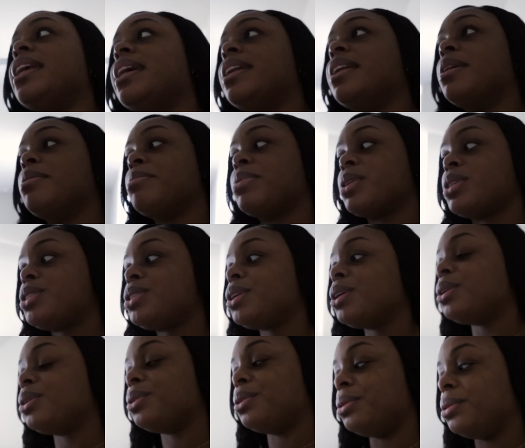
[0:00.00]
then number
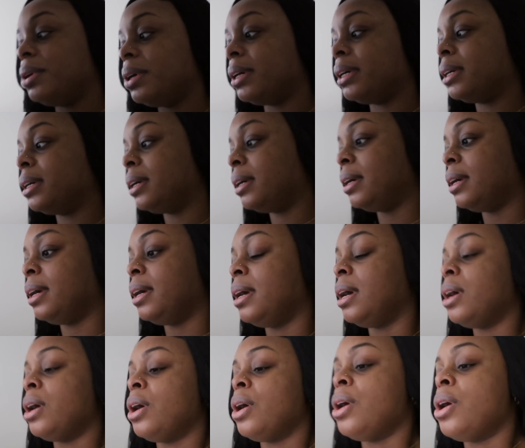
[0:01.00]
two,
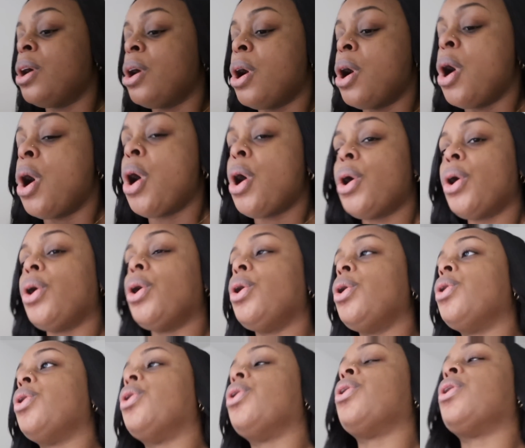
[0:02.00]

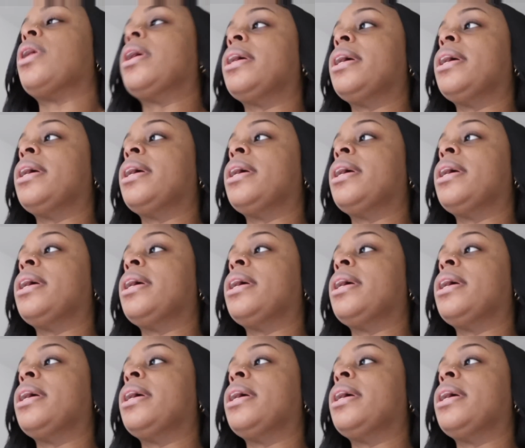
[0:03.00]
oh,